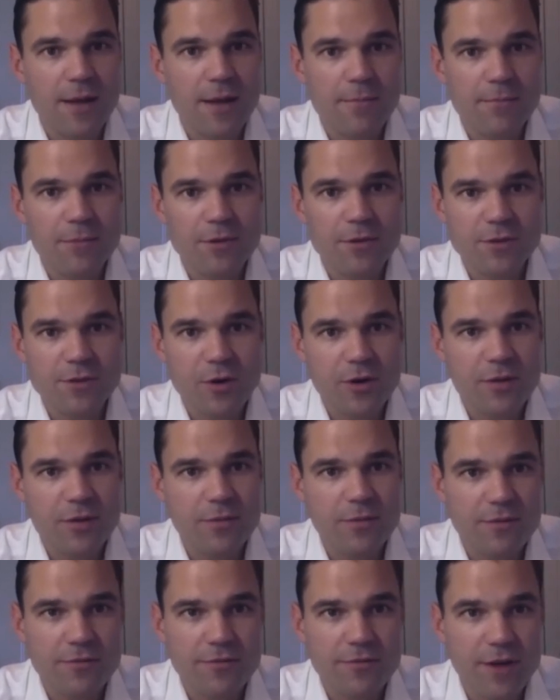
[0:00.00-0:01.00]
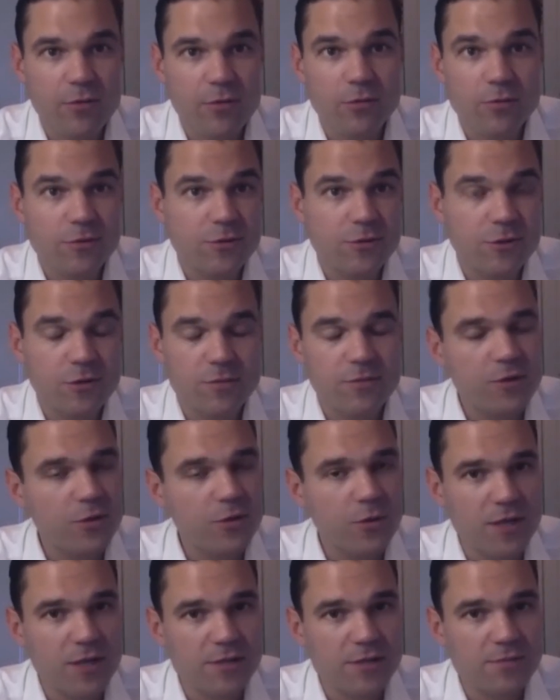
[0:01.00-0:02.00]
There's going to be the Federal Reserve,
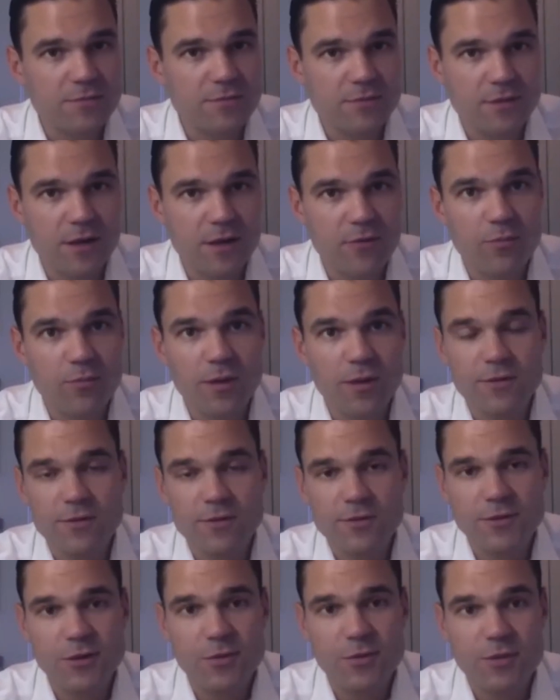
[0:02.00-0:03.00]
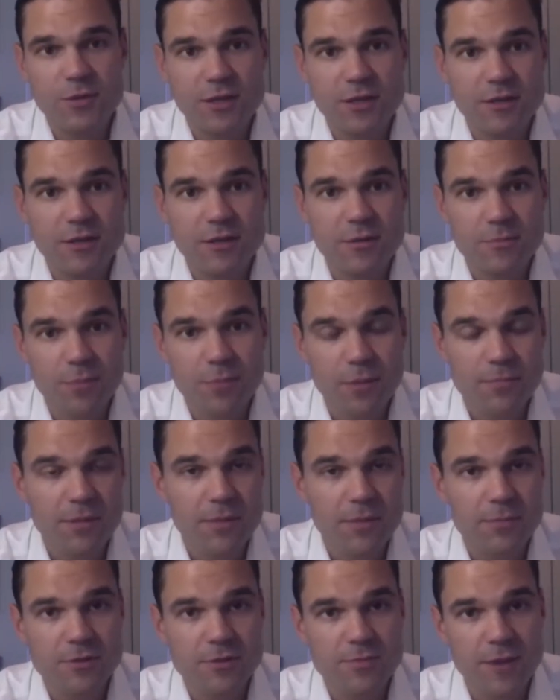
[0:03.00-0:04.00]
US government, there's going to be the
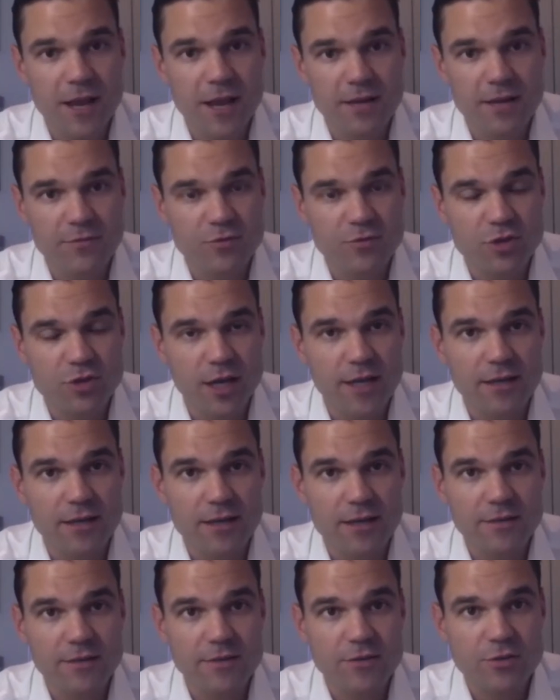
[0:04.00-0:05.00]
People's Bank of China,